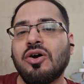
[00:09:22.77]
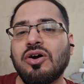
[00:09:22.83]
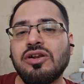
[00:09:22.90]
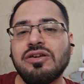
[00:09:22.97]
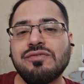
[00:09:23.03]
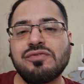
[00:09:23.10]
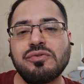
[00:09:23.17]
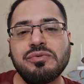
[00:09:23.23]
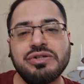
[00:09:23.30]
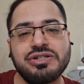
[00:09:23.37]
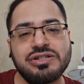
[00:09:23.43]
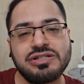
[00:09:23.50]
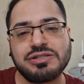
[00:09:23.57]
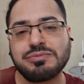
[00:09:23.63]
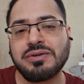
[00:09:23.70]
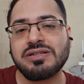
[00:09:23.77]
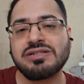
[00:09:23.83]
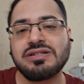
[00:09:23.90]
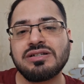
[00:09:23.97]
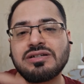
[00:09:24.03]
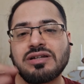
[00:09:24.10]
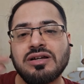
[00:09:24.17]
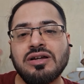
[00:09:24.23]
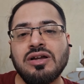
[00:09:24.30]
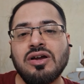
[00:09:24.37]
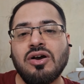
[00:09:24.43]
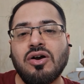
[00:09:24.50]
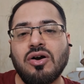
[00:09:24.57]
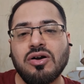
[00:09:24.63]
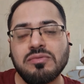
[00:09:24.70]
all information is present
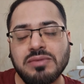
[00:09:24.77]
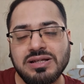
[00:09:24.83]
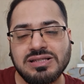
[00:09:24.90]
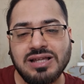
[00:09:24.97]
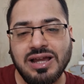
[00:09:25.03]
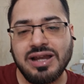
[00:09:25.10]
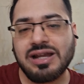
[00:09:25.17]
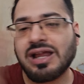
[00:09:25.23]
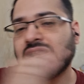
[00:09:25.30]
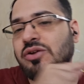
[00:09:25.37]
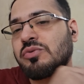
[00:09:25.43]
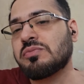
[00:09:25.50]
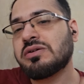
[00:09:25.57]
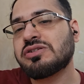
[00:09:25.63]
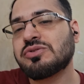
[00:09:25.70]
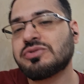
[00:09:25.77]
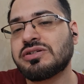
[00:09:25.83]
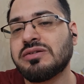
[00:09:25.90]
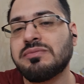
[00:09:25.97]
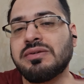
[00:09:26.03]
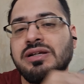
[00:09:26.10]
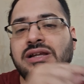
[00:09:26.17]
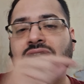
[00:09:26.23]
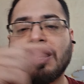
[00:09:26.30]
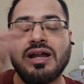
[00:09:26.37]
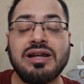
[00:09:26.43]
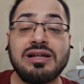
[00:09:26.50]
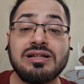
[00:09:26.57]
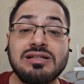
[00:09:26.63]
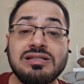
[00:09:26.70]
on my site and on my social media
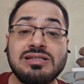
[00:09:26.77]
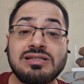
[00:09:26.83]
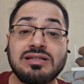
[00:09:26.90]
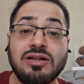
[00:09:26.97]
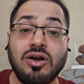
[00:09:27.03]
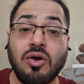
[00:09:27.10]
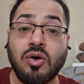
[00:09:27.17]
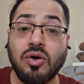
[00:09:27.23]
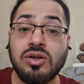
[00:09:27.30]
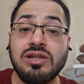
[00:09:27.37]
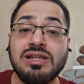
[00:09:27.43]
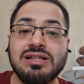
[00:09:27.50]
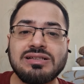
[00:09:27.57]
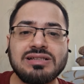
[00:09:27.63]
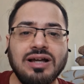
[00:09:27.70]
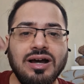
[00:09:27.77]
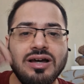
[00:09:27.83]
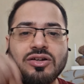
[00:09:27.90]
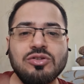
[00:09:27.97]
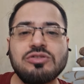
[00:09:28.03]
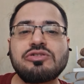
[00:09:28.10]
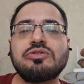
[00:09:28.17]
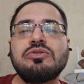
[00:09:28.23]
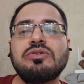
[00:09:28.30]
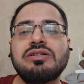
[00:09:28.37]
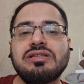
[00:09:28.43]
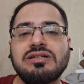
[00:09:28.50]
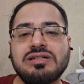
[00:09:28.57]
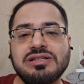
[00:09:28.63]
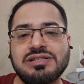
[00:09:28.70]
handles all links are also
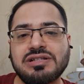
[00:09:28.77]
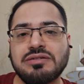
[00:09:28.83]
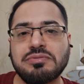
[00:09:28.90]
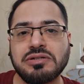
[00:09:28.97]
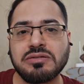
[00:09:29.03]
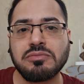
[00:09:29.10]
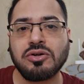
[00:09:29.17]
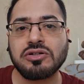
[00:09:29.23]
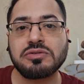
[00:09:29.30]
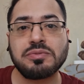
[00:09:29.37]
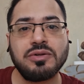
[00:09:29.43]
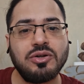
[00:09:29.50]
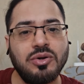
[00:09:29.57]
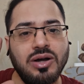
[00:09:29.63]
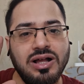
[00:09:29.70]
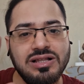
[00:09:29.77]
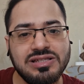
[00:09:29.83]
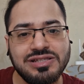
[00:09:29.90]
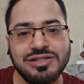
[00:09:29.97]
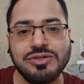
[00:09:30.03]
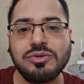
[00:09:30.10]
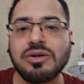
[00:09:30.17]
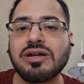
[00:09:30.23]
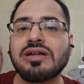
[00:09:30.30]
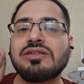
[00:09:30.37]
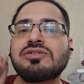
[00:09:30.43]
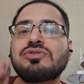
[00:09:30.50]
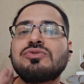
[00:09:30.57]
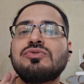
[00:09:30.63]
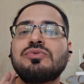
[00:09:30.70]
in the description box below i'll see you
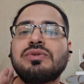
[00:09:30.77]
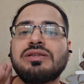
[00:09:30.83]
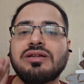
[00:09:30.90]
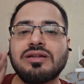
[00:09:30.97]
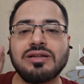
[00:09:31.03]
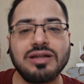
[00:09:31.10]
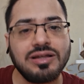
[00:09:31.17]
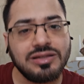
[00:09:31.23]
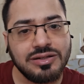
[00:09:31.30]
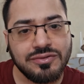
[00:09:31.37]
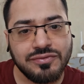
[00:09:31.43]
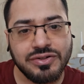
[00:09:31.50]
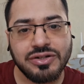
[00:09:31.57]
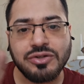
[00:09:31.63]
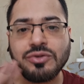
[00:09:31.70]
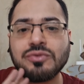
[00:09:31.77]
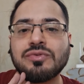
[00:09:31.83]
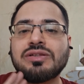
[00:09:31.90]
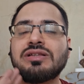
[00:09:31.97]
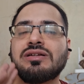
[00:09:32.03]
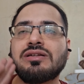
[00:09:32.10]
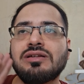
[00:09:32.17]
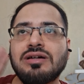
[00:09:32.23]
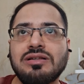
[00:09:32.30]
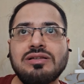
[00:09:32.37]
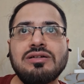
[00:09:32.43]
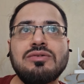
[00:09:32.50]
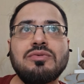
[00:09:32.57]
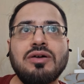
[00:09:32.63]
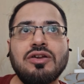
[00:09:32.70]
again soon with another video with
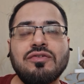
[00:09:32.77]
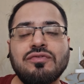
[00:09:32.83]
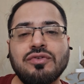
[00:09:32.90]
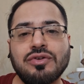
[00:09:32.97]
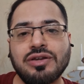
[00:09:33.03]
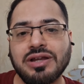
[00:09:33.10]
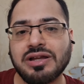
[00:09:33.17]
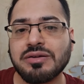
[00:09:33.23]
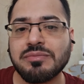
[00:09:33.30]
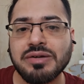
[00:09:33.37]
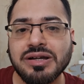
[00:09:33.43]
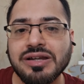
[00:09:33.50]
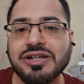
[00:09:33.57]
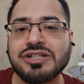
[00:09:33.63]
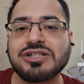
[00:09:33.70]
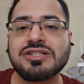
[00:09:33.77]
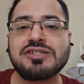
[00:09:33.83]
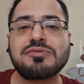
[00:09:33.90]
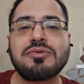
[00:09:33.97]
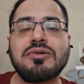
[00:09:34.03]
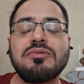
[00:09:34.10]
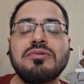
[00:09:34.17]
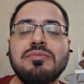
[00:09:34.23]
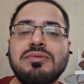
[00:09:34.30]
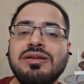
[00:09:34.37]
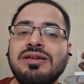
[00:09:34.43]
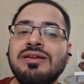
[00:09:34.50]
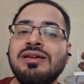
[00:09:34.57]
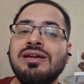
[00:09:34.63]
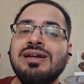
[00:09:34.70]
another one of your recommendations
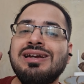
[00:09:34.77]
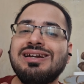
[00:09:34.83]
probably